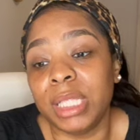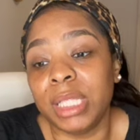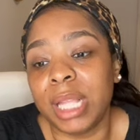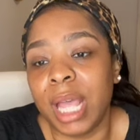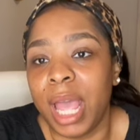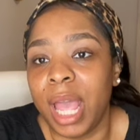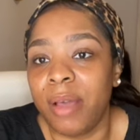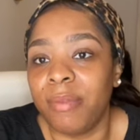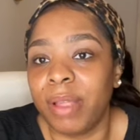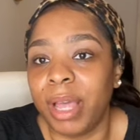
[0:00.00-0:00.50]

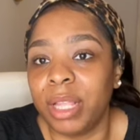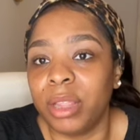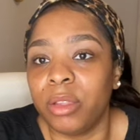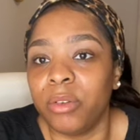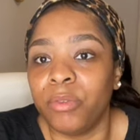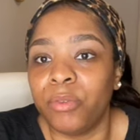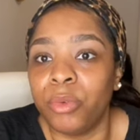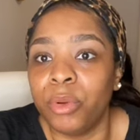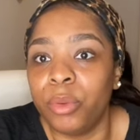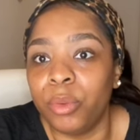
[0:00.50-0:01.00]
that have like the
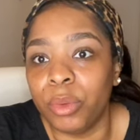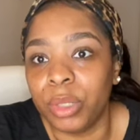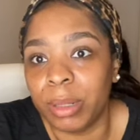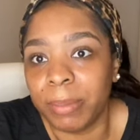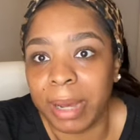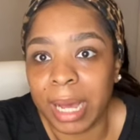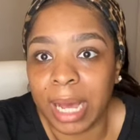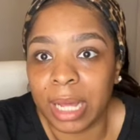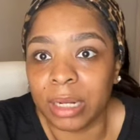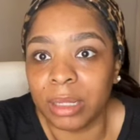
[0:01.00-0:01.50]
fruit on the
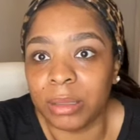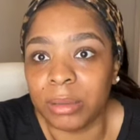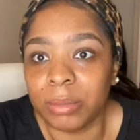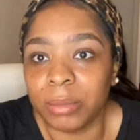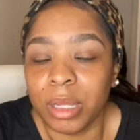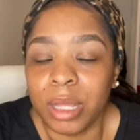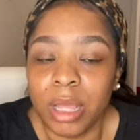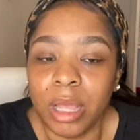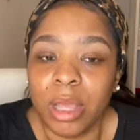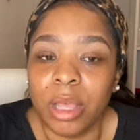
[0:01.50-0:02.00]
bottom
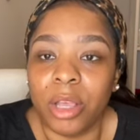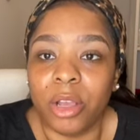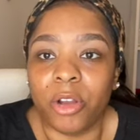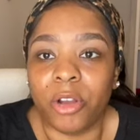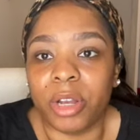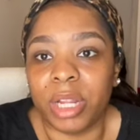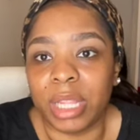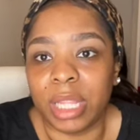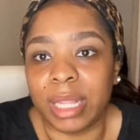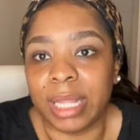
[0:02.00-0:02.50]
or
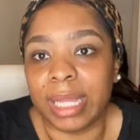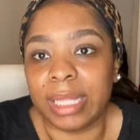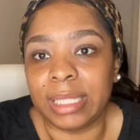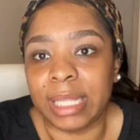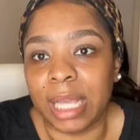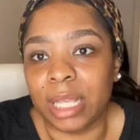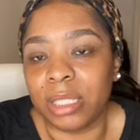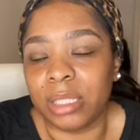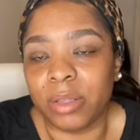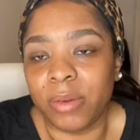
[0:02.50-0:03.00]
anything like
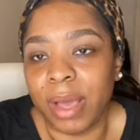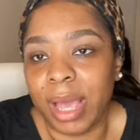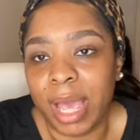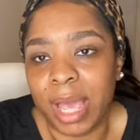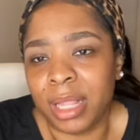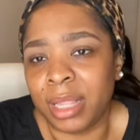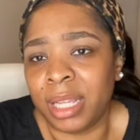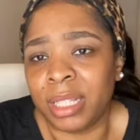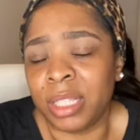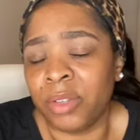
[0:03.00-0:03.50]
that. So I
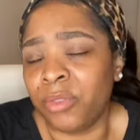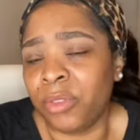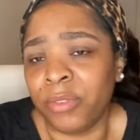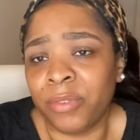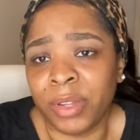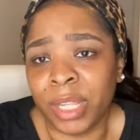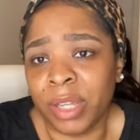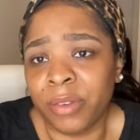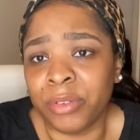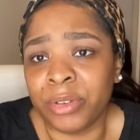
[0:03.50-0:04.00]
had like different
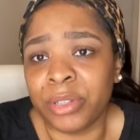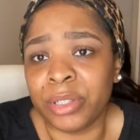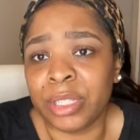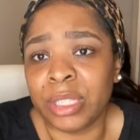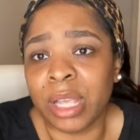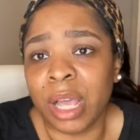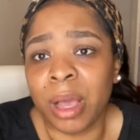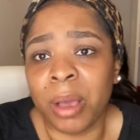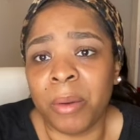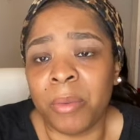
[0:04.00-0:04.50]
flavors.
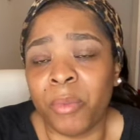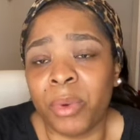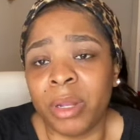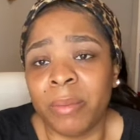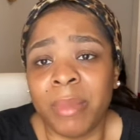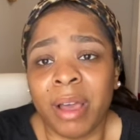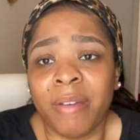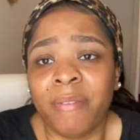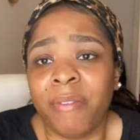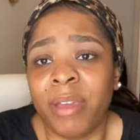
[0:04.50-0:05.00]
One of
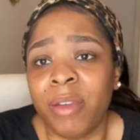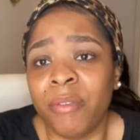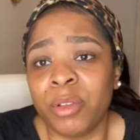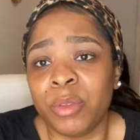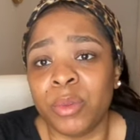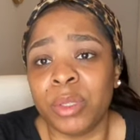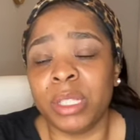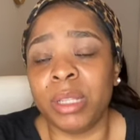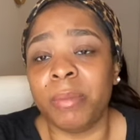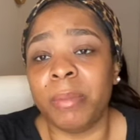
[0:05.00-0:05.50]
my favorites
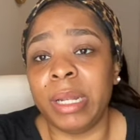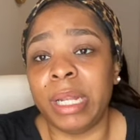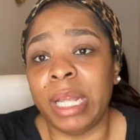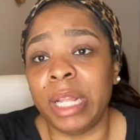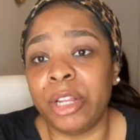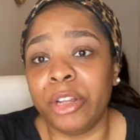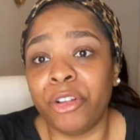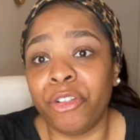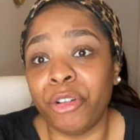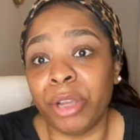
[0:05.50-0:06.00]
was the
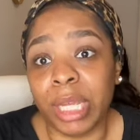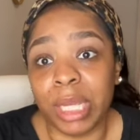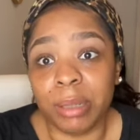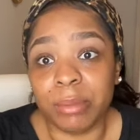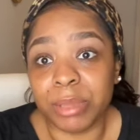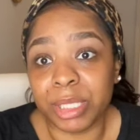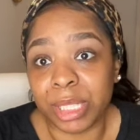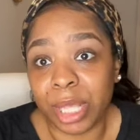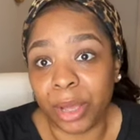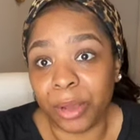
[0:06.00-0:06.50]
banana cream.
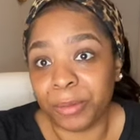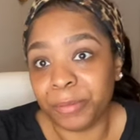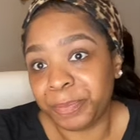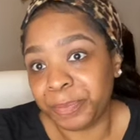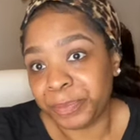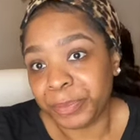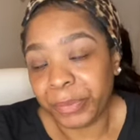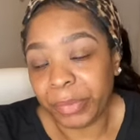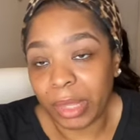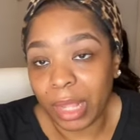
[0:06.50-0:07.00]
So
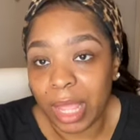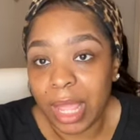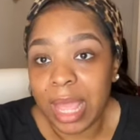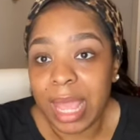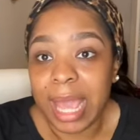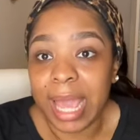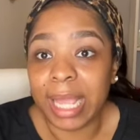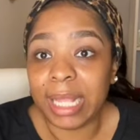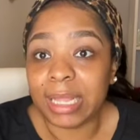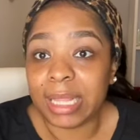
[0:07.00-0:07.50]

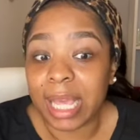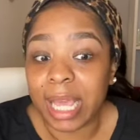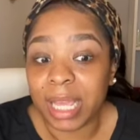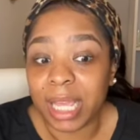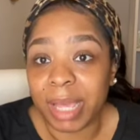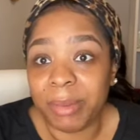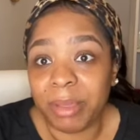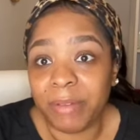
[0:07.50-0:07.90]
ate that, gave me